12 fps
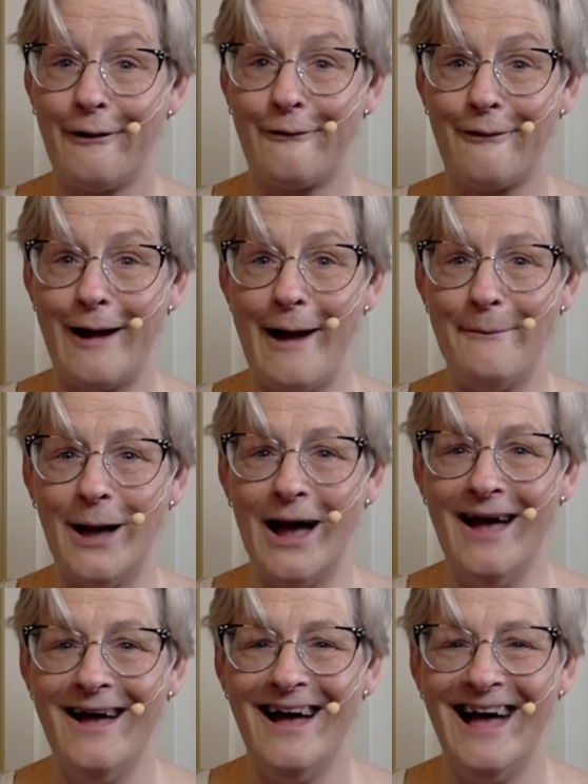
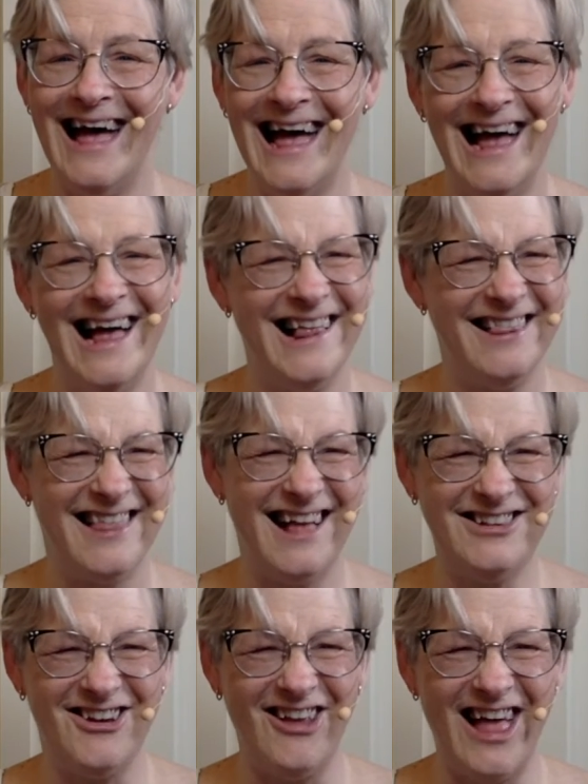Grandma.
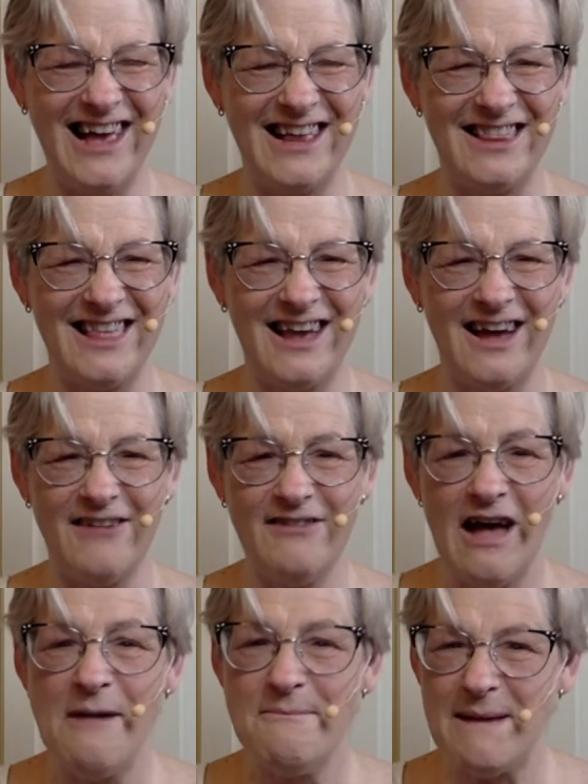That's all I can think of.
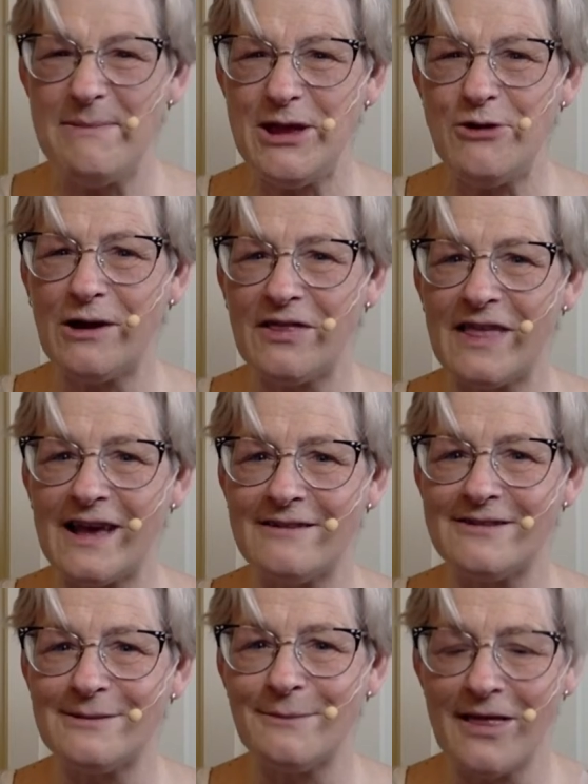Maybe you can think
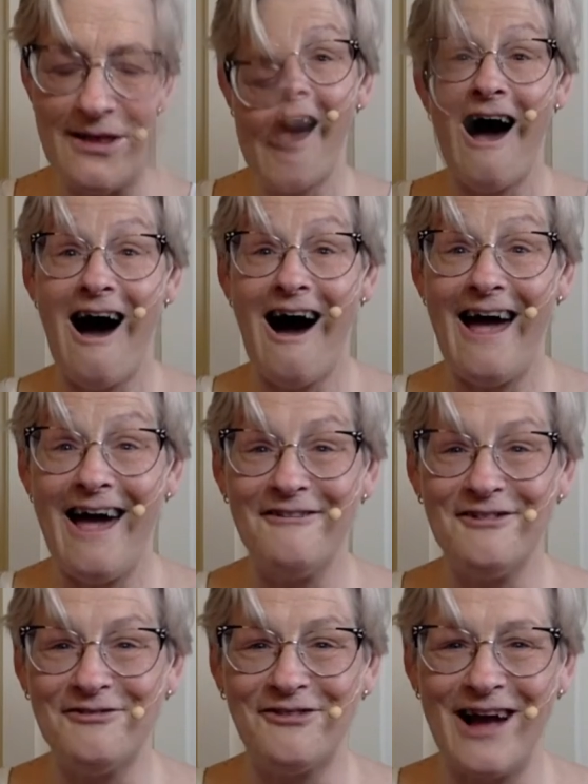of some others. I
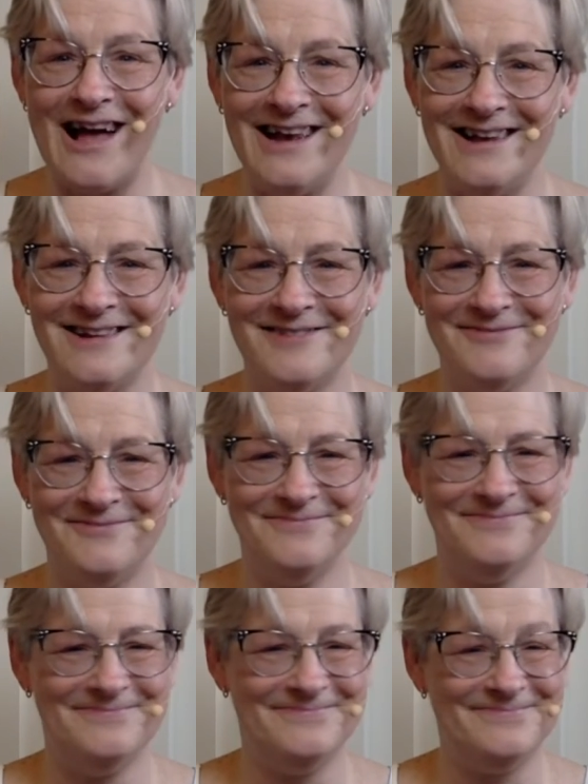have a friend.
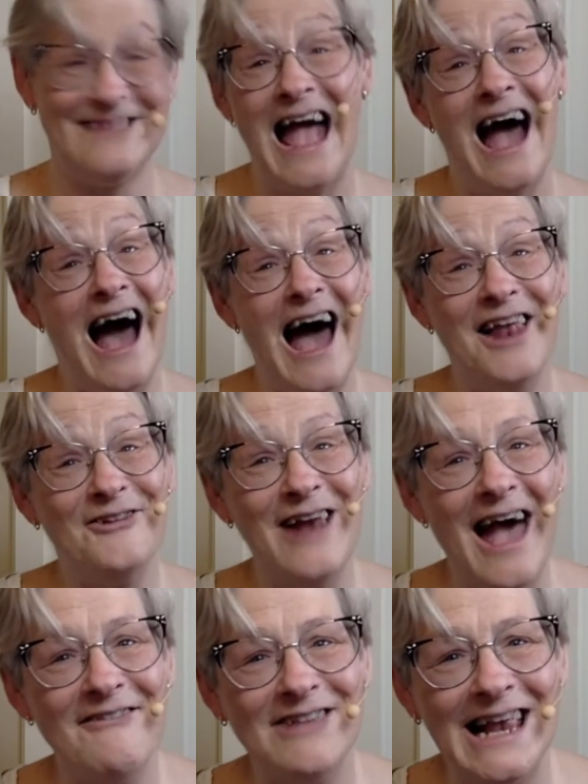I don't
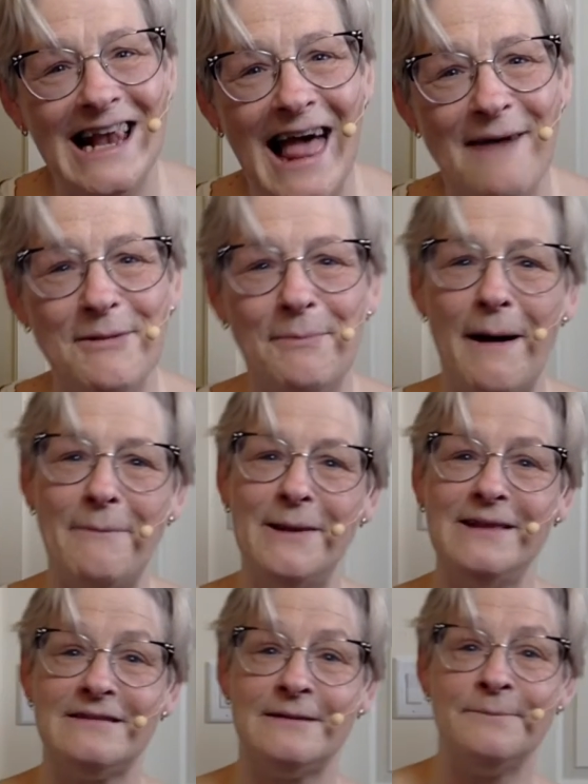have any llama
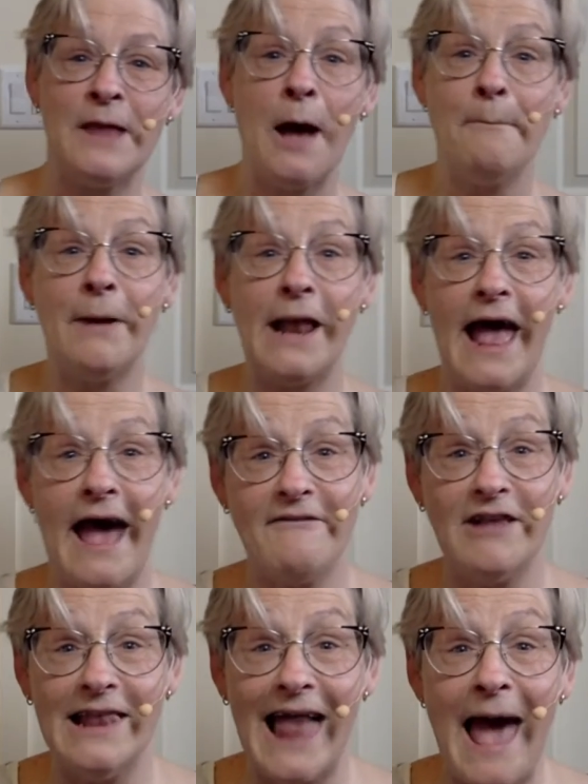puppets, but I
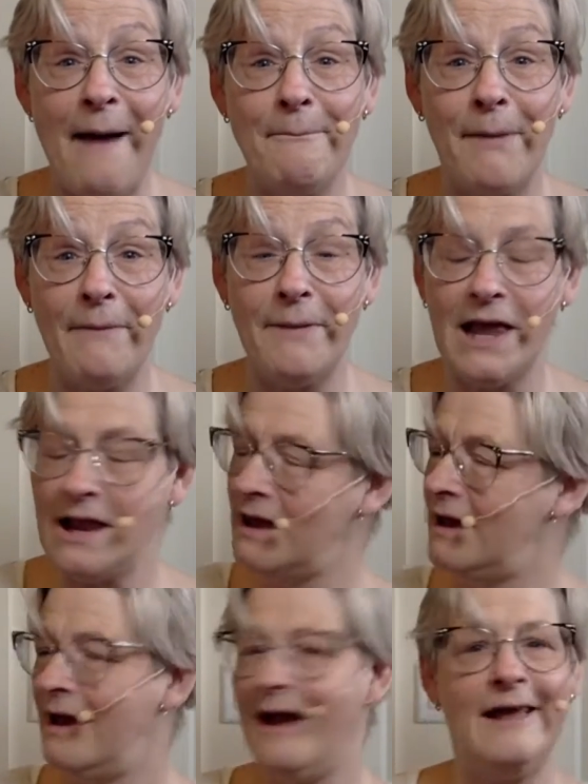have a lamb puppet.
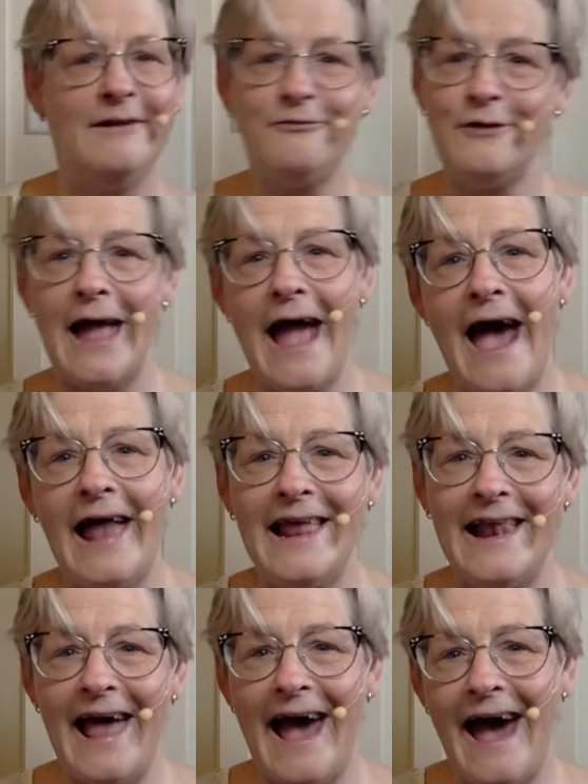And if we add
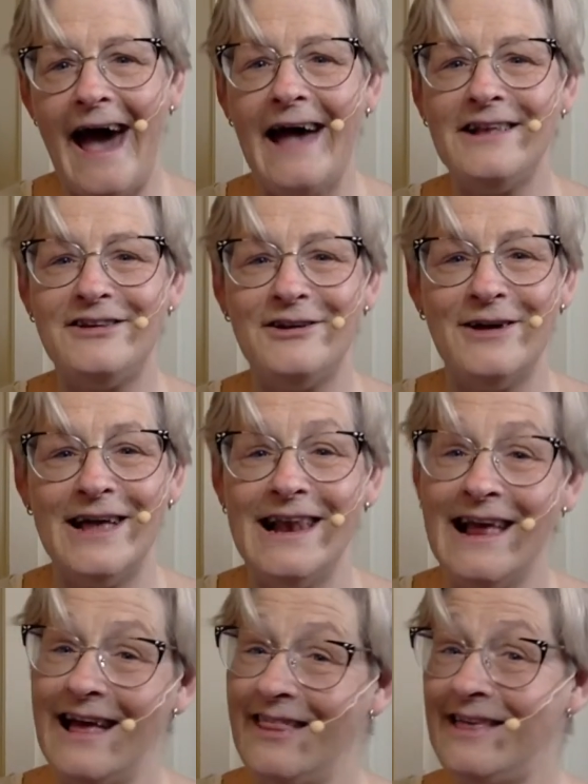an A to
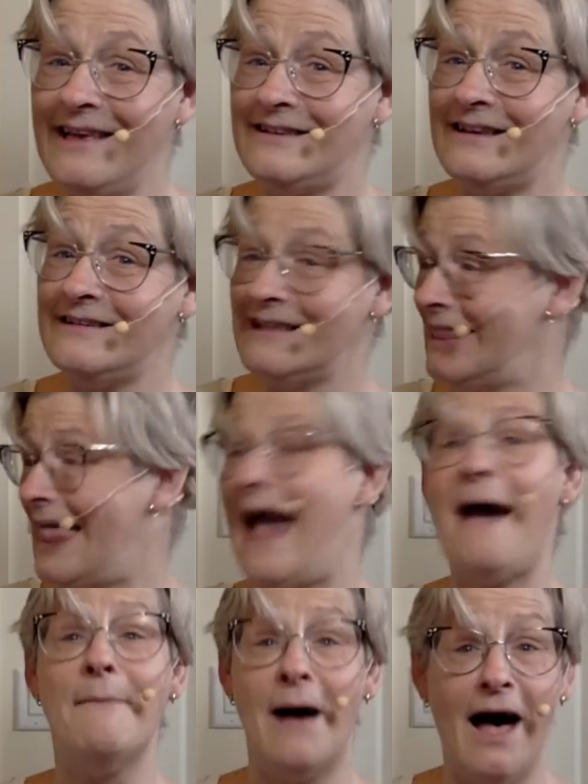it, this is
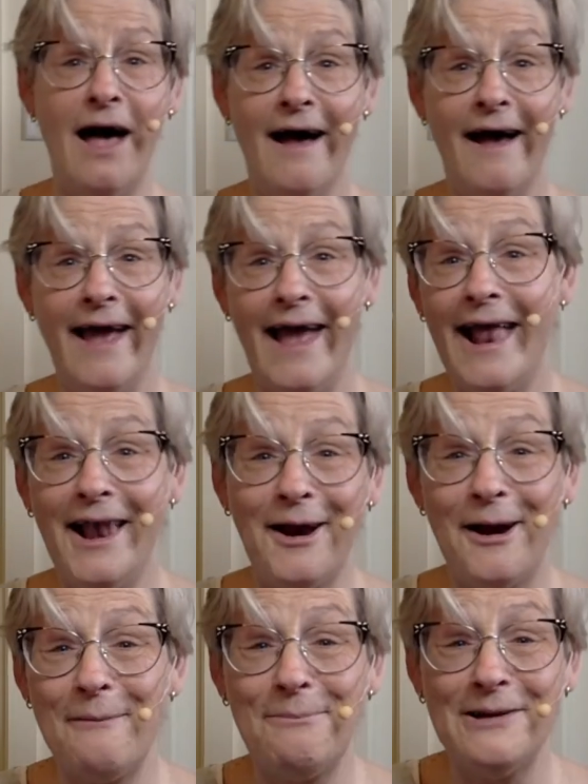Llama in
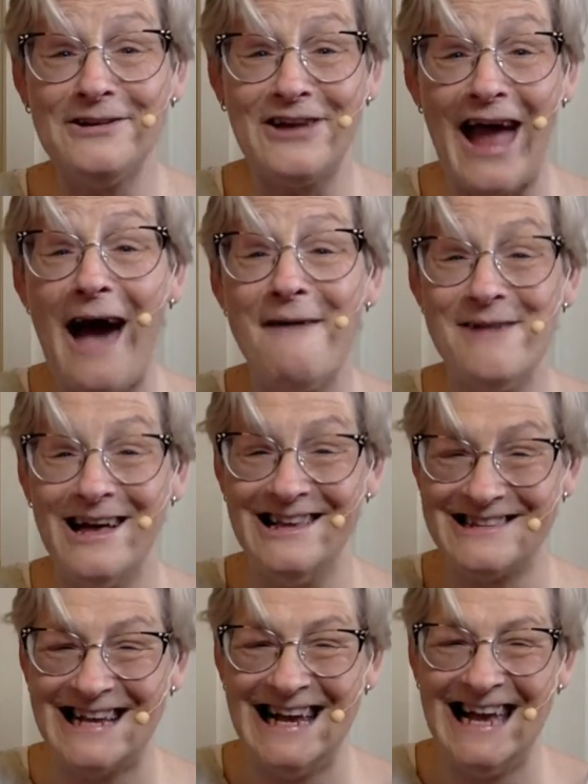her
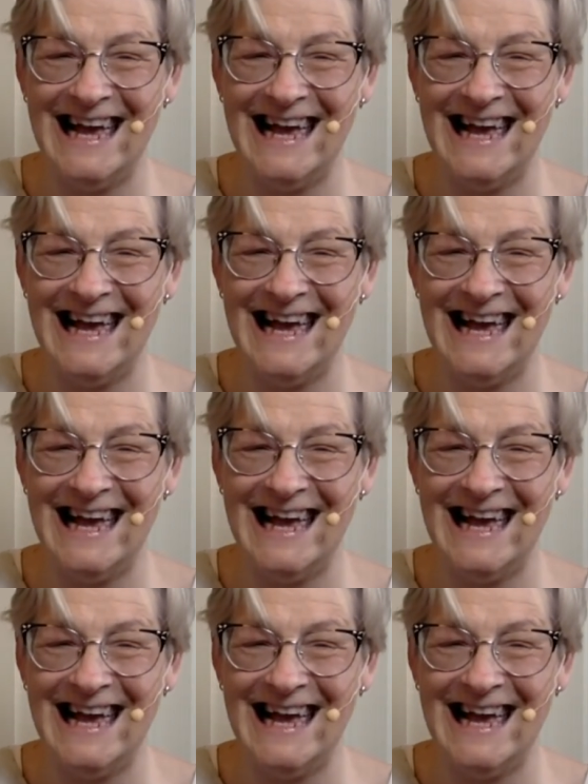pajamas.